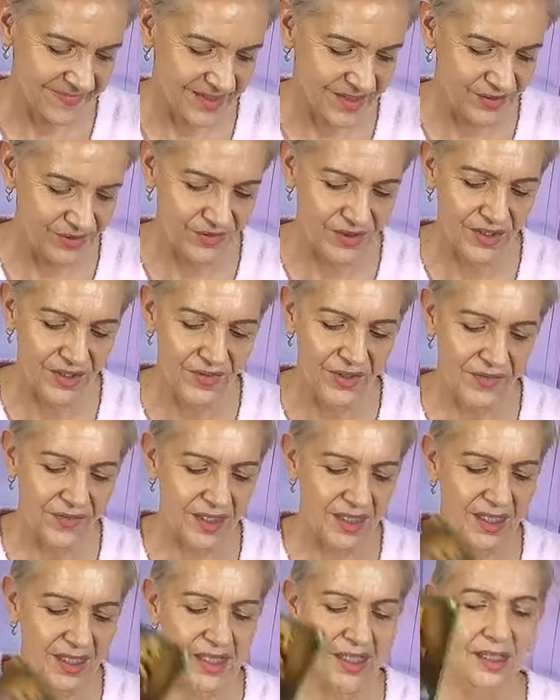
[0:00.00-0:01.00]
Oh, you've got the
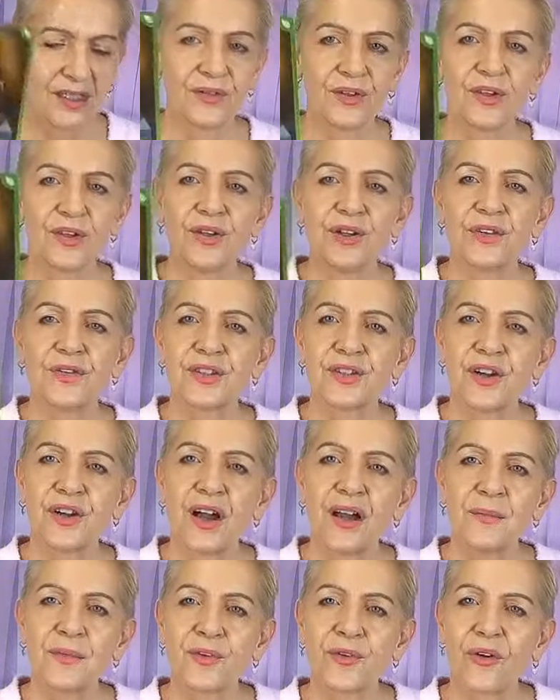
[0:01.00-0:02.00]
King of Earth, a
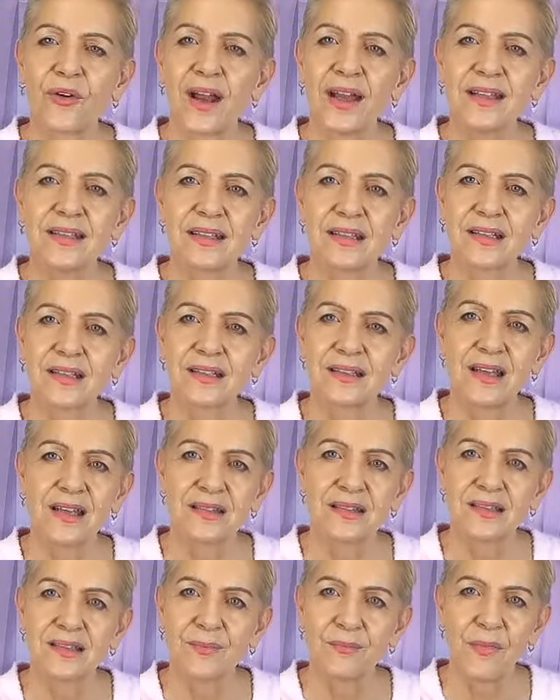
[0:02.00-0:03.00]
time of great
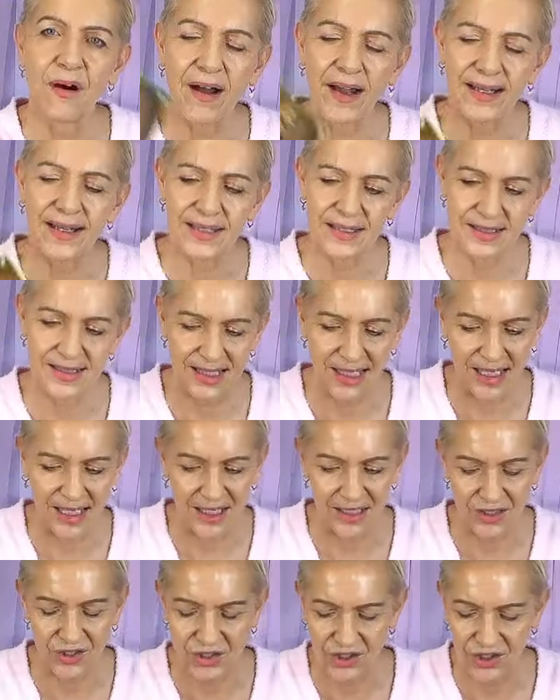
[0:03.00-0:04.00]
success, the Midas
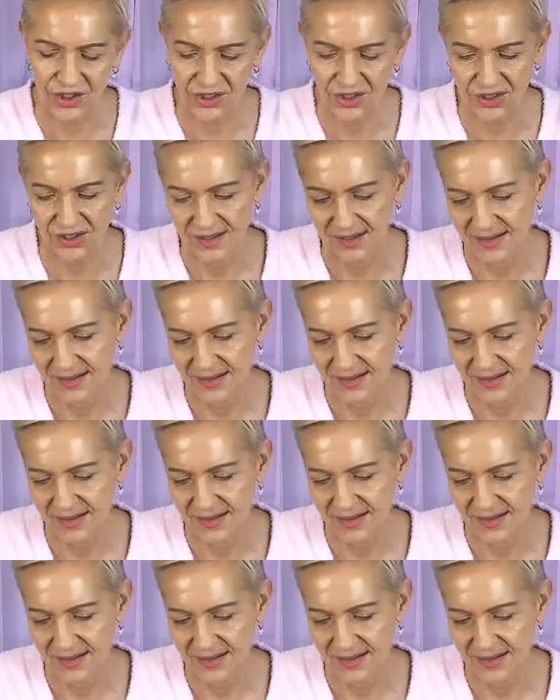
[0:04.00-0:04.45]
touch.